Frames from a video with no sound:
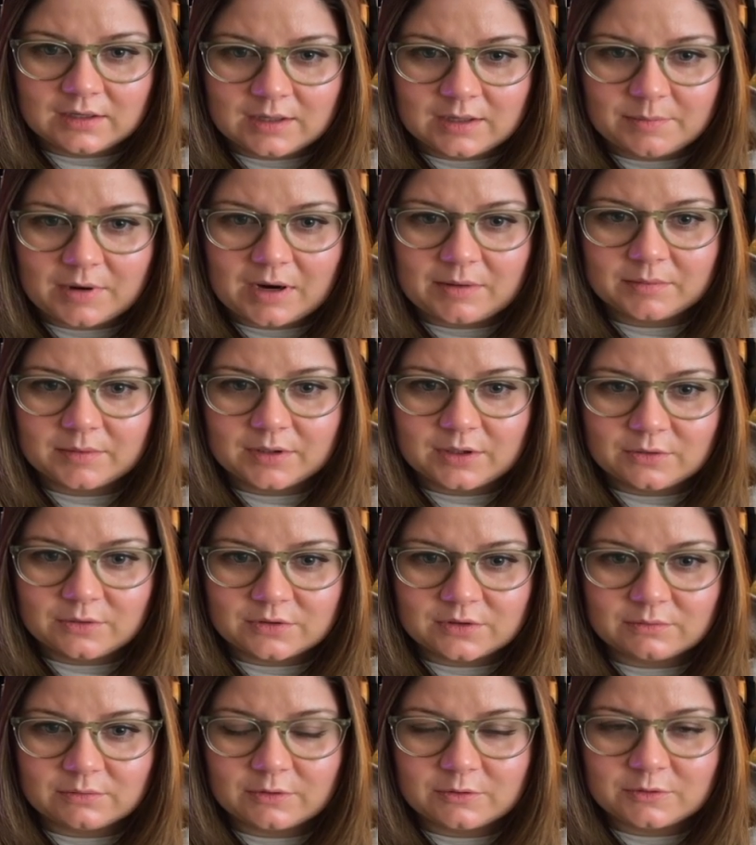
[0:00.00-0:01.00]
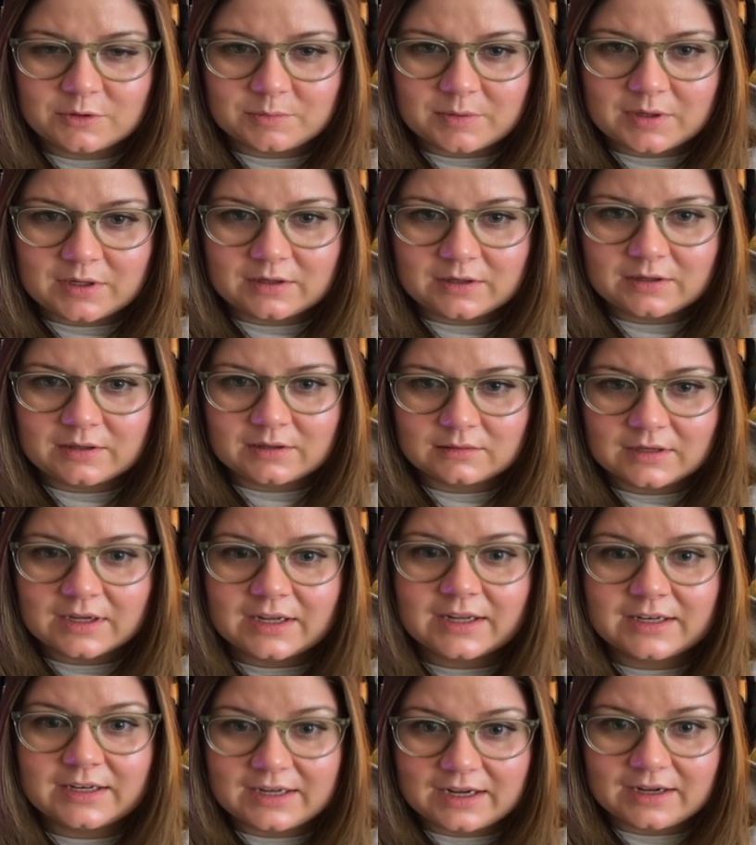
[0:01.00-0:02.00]
He probably knows the roads better.
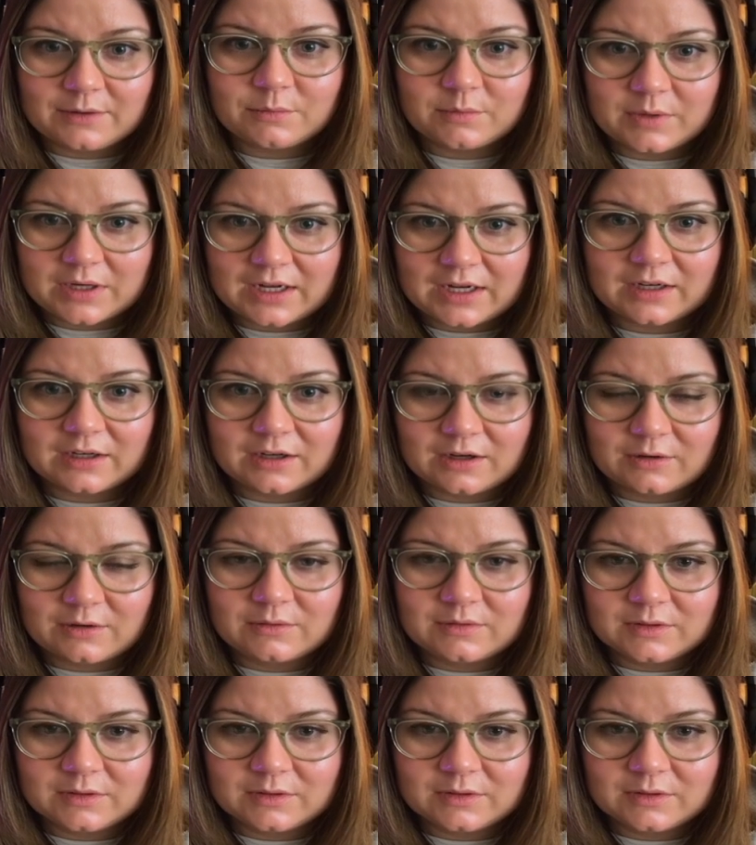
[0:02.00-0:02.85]
And yeah, we gotta go.